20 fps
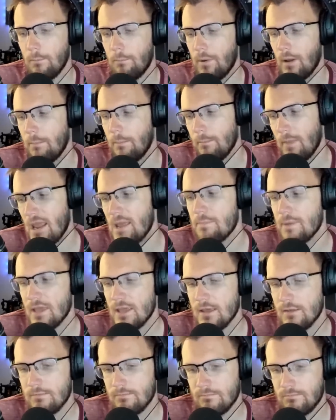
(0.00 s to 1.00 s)
But
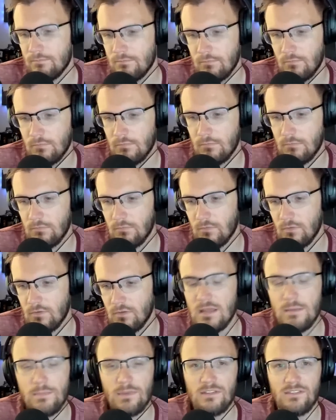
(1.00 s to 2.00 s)
maybe
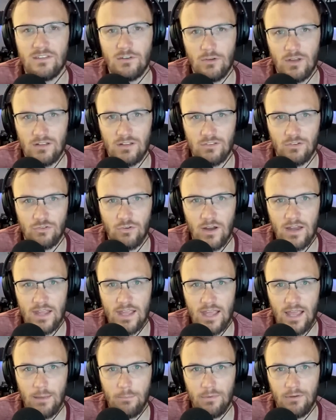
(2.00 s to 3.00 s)
Nimi still gets a training
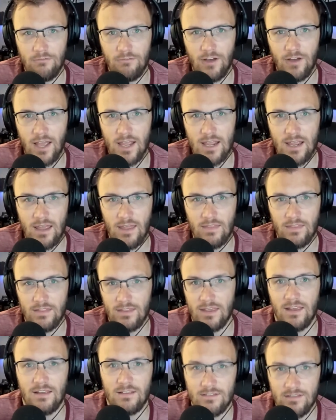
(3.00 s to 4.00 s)
camp invite and the
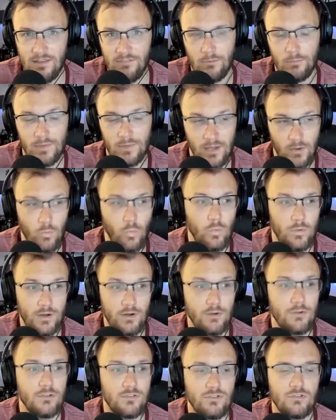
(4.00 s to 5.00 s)
Kings give him like
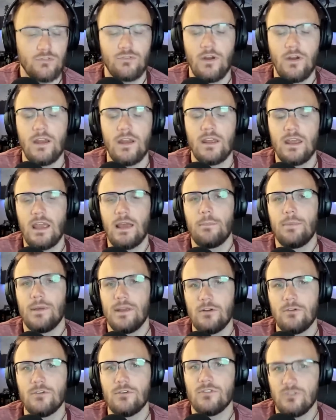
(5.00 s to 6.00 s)
here is your training camp,
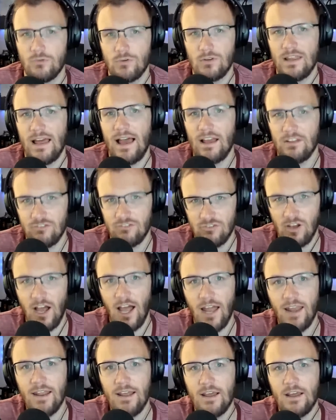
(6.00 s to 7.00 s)
here is your last
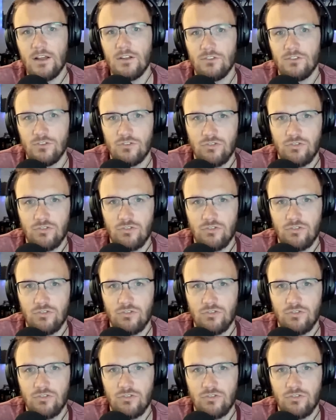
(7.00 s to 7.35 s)
shot to